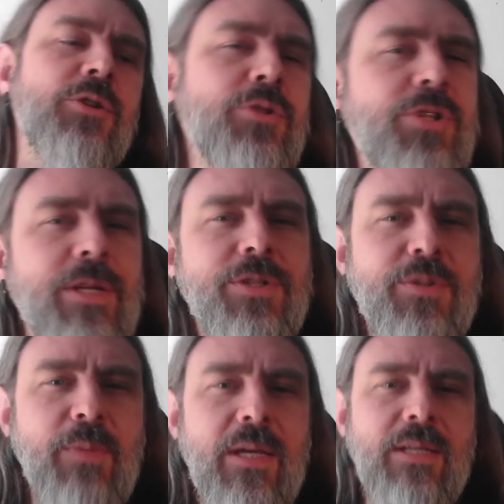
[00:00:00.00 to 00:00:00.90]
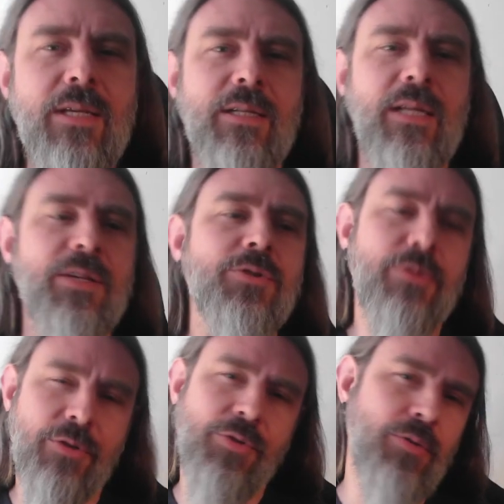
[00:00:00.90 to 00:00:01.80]
So changes made in an
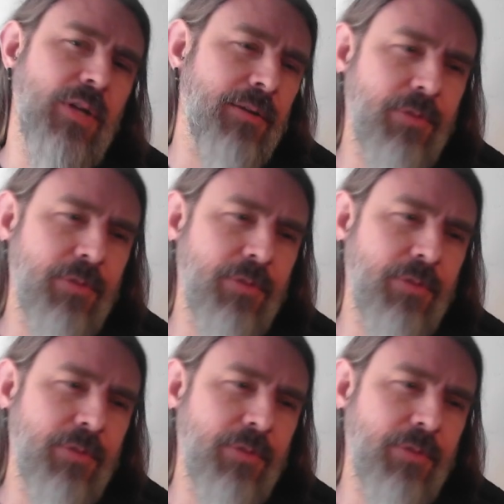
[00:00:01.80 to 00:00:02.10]
external tool like